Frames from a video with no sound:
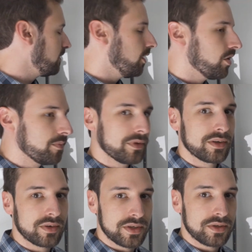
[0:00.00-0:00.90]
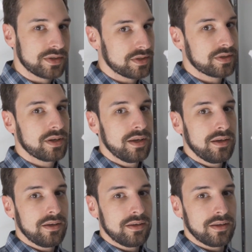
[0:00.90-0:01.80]
hopefully reduce
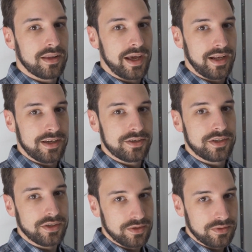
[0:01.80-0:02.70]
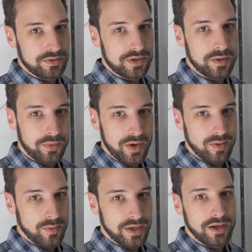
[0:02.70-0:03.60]
that issue to the point
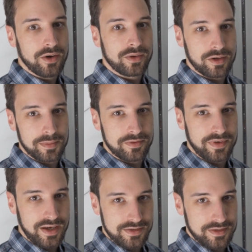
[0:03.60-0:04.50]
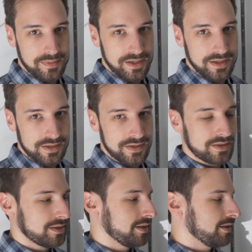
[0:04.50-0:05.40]
where we can go a little bit faster,
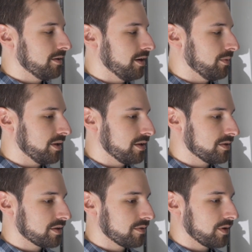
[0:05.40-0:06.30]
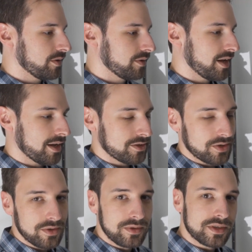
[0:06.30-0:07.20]
because with the servo not
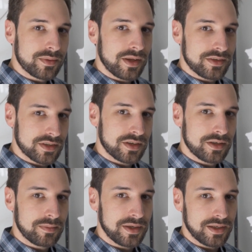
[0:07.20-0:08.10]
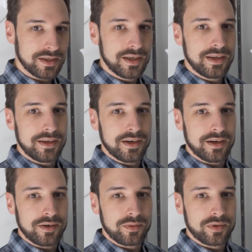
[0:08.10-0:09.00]
tuned as well as it could be,
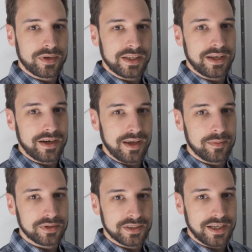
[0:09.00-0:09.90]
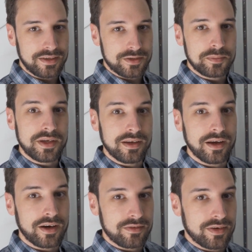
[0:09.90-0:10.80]
we're really not able to get the speed
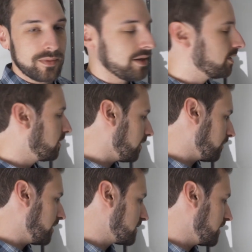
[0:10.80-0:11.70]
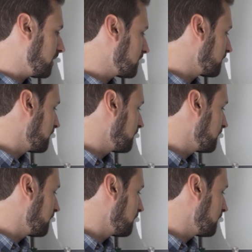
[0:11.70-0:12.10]
out of it we could otherwise get.